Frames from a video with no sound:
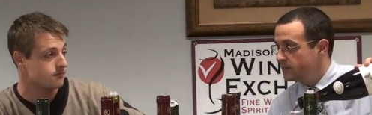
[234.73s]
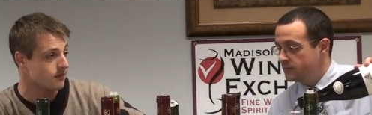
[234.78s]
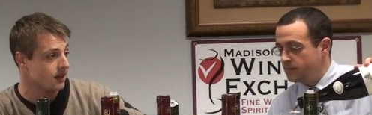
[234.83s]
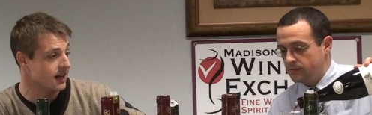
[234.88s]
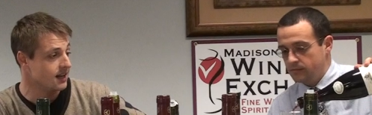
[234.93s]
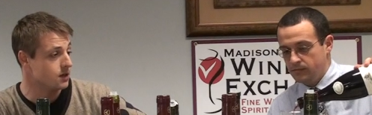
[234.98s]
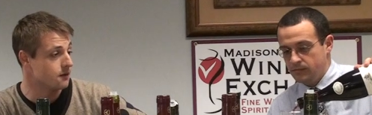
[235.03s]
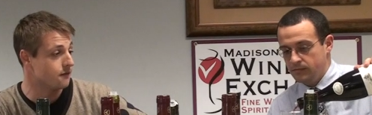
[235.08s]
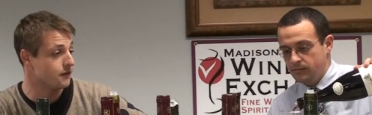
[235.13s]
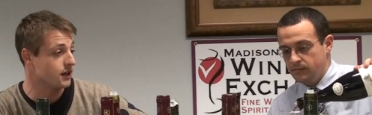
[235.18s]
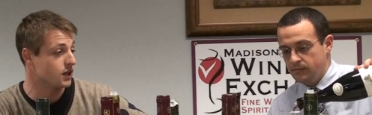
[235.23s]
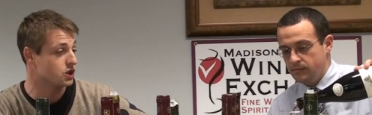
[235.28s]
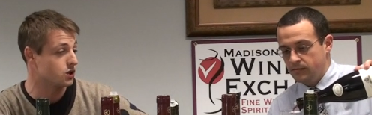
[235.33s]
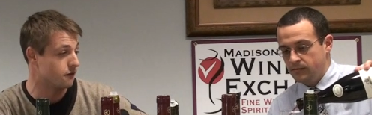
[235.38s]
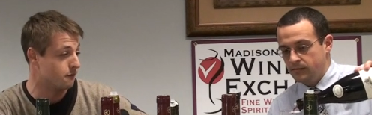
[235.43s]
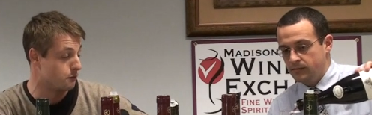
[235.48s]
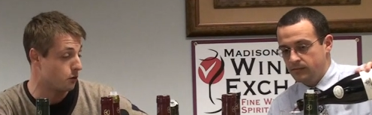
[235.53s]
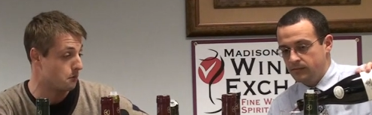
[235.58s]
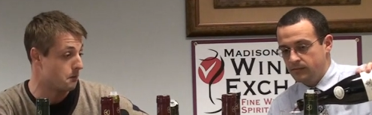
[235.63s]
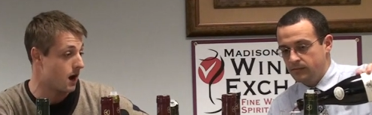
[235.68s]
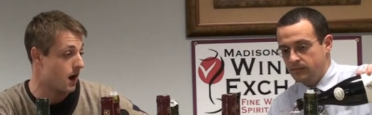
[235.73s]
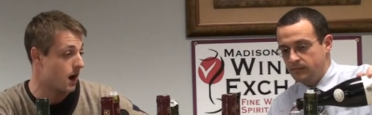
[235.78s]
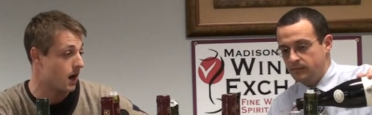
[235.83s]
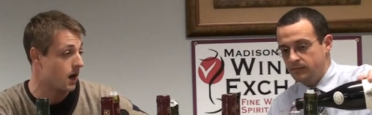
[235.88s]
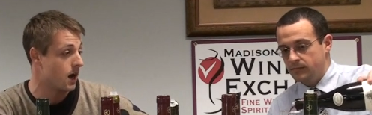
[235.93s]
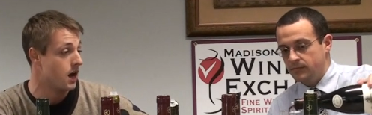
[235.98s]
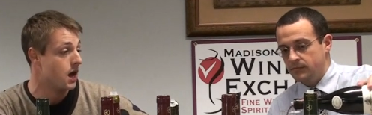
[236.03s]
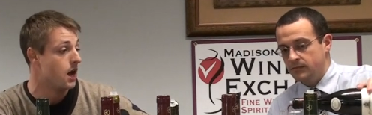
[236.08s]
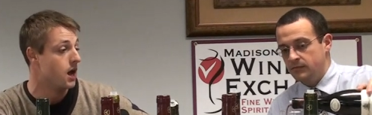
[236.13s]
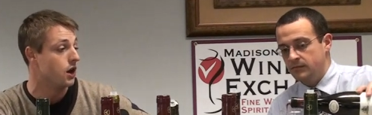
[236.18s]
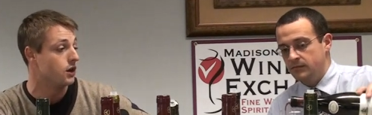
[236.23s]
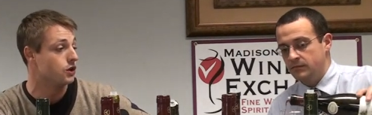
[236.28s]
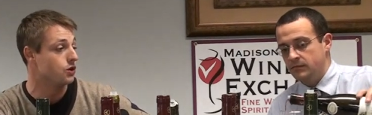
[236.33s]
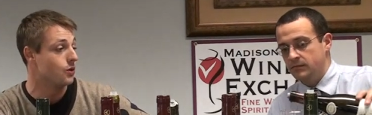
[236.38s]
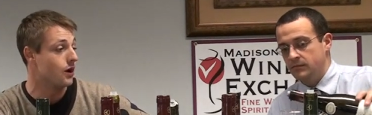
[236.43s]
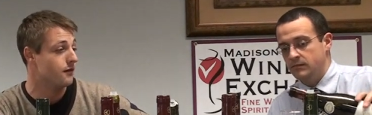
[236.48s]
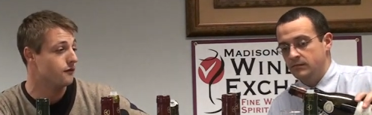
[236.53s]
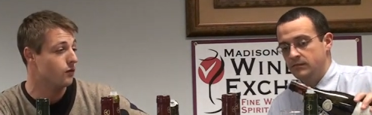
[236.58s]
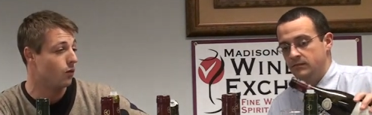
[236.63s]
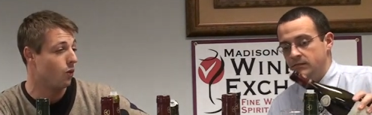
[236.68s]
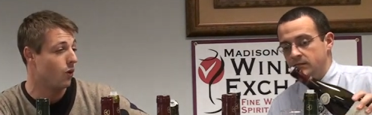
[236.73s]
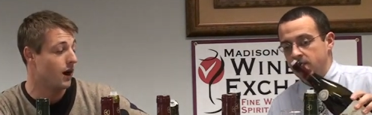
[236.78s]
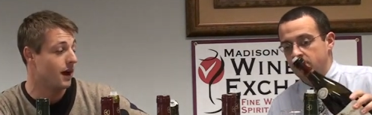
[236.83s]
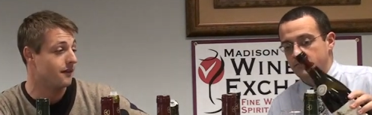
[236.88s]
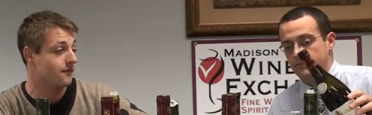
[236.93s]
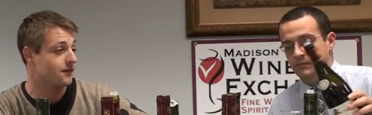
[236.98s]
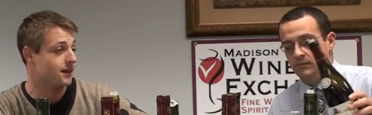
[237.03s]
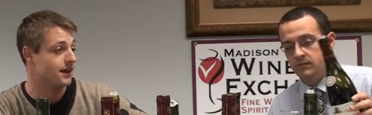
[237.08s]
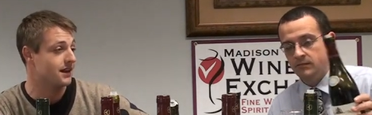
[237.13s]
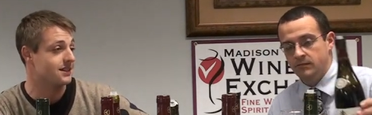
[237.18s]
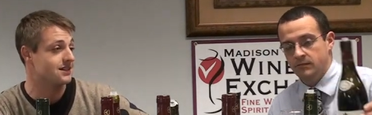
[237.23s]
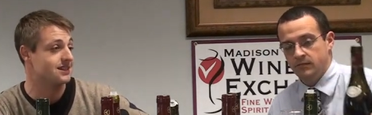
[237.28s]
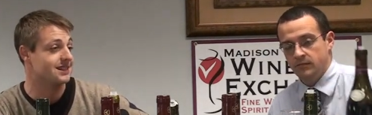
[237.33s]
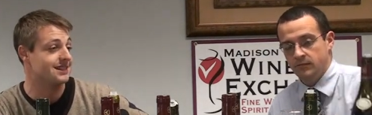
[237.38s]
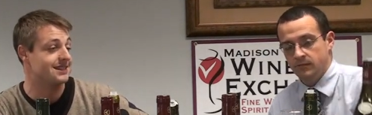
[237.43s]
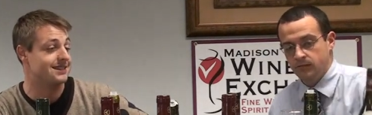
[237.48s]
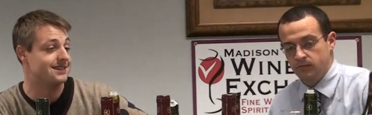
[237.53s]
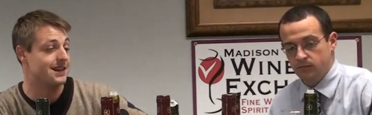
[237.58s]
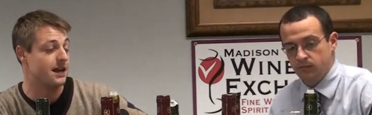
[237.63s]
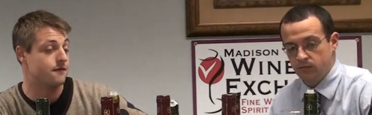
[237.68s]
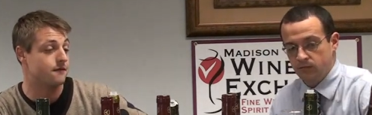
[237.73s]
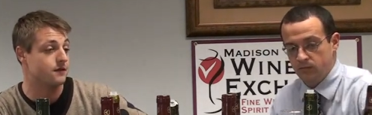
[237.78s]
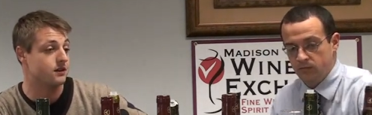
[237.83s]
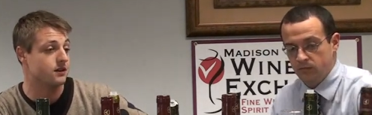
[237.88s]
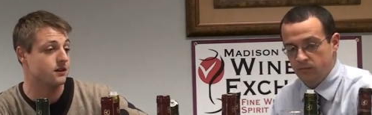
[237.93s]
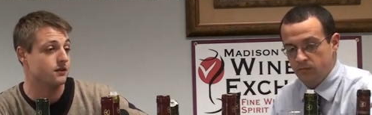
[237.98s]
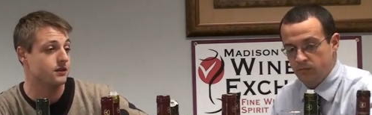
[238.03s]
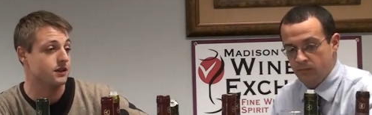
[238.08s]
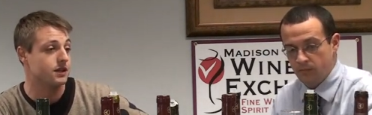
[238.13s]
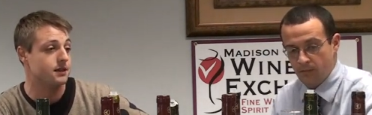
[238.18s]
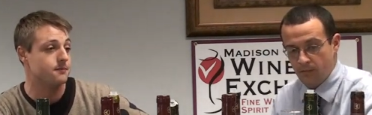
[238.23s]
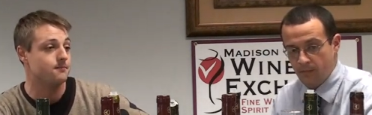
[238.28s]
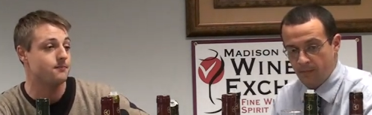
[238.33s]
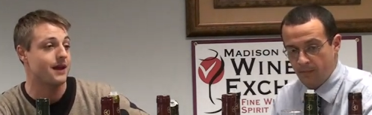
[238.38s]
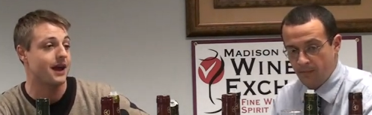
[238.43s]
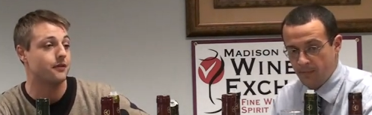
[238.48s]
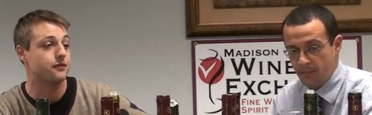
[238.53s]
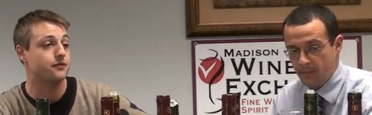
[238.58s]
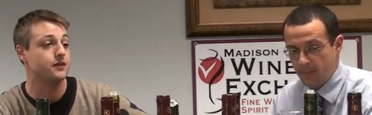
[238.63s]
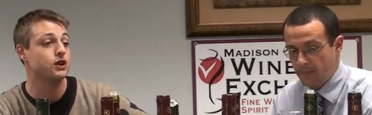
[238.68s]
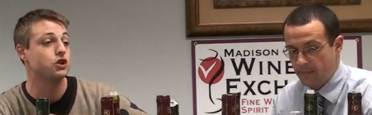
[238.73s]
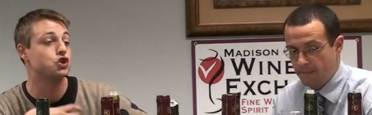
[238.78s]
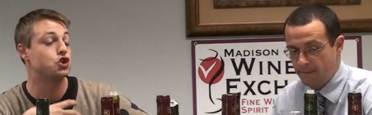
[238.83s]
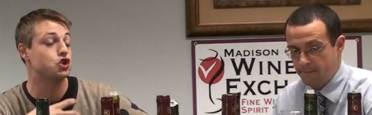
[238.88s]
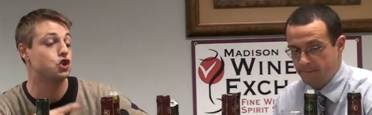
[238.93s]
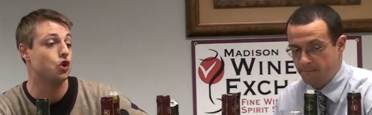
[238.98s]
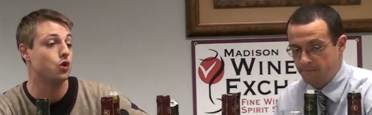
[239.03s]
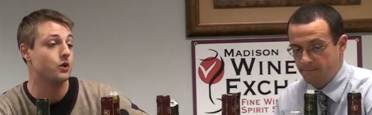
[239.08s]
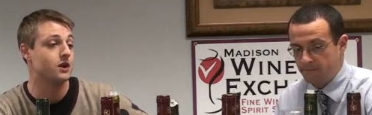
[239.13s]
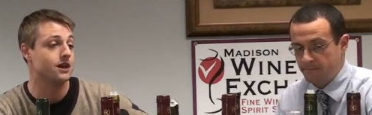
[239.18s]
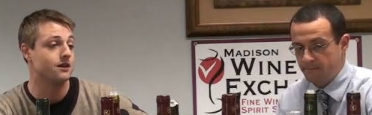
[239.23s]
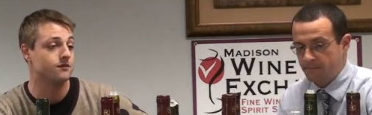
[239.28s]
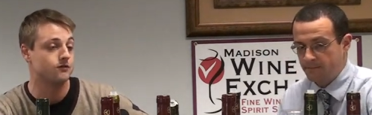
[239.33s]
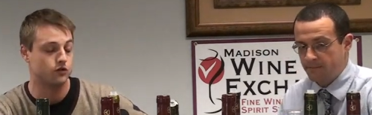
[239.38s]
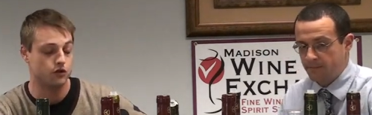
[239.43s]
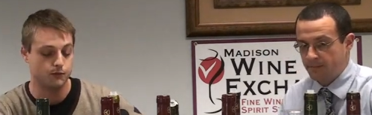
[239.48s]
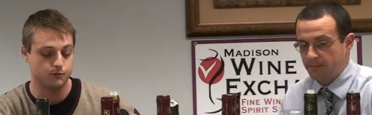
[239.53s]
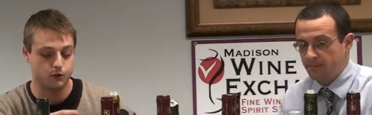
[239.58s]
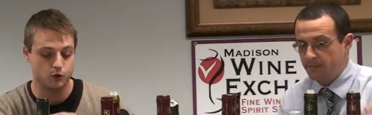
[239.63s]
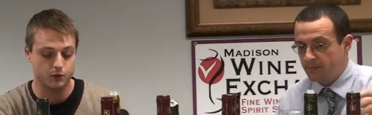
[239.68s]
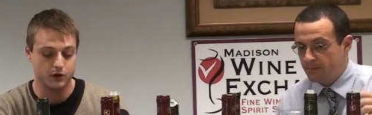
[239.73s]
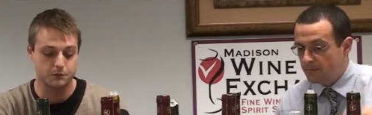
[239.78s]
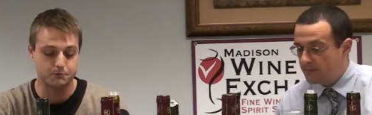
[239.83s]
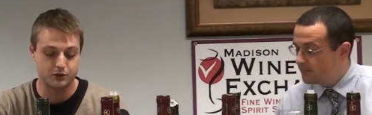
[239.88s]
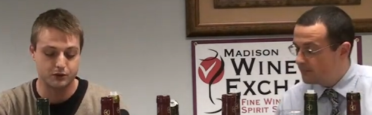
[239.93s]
Speaker 1: in the village of Pommard. You have a wine that is definitely, I think, showing the, the real